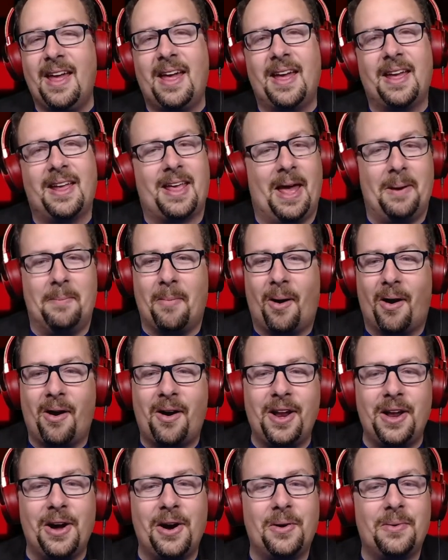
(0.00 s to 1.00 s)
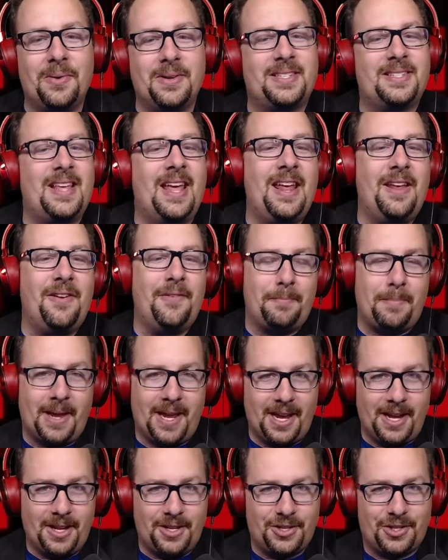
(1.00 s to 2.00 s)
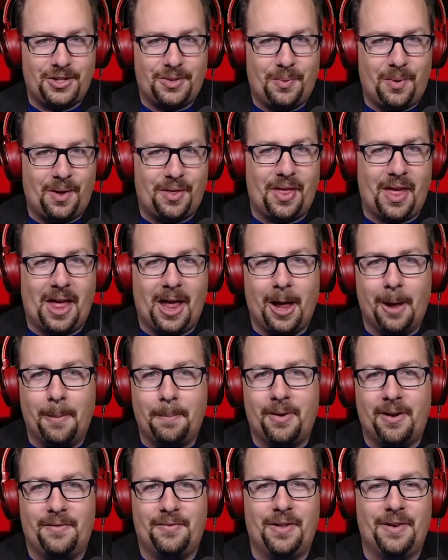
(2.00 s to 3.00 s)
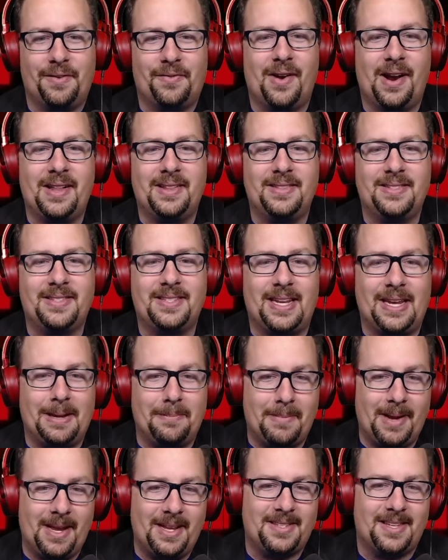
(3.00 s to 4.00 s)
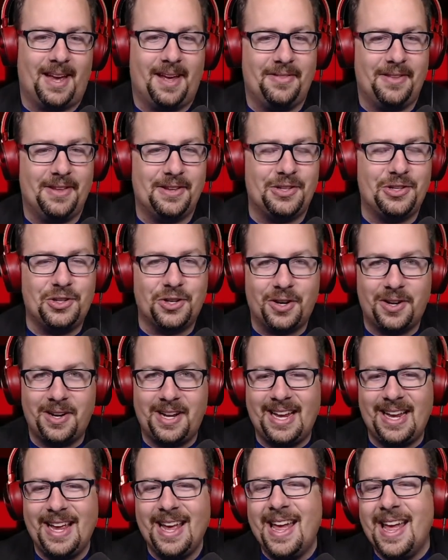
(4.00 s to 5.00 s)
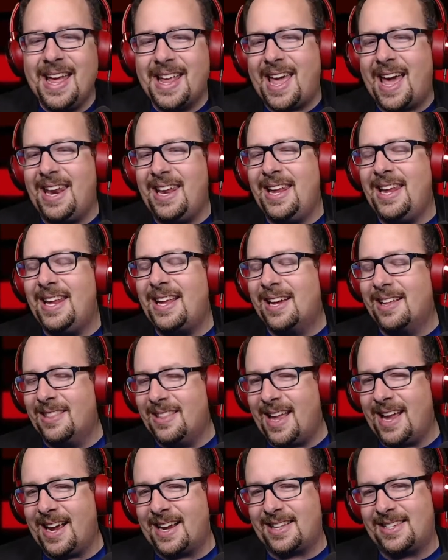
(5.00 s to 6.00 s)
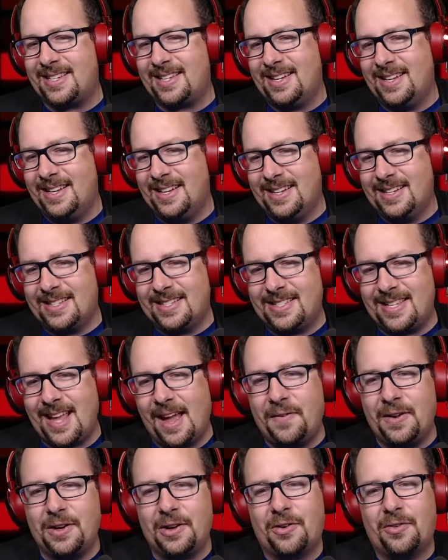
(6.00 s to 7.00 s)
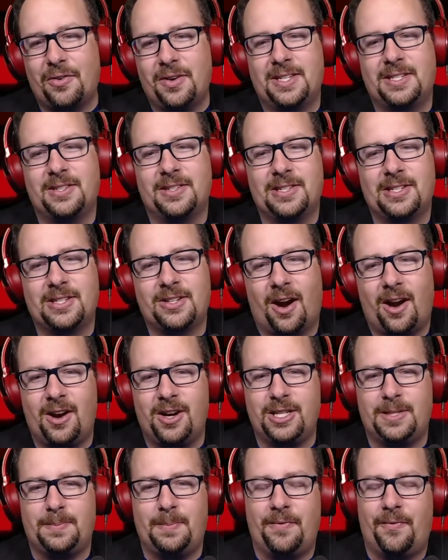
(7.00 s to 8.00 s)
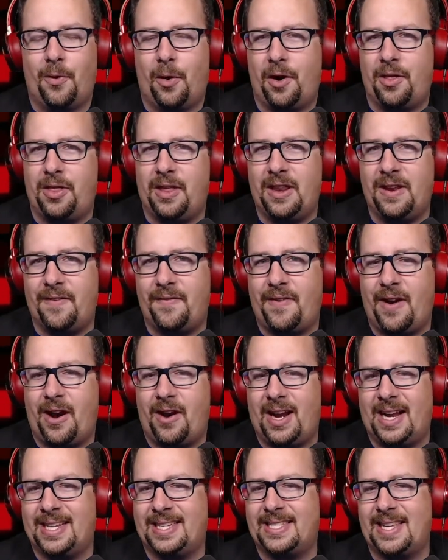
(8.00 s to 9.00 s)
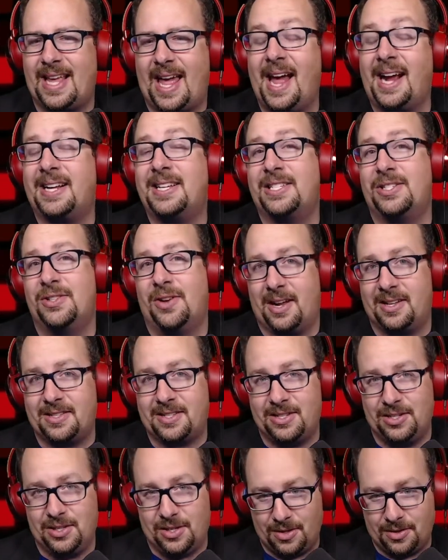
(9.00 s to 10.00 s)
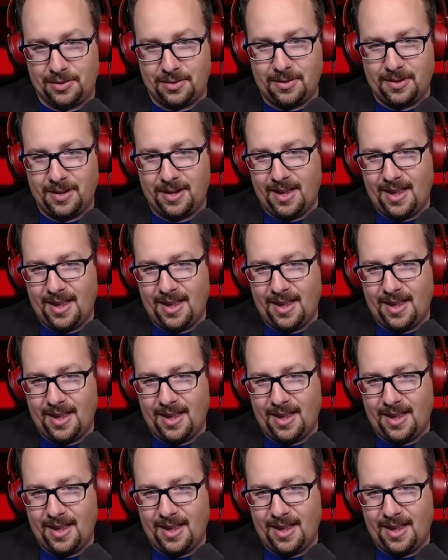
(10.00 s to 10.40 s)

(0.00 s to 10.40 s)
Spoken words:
Can Mario save Peach with the help of the friends he meets on this journey? Can he collect 7 crystal stars before the nefarious X-Nauts do?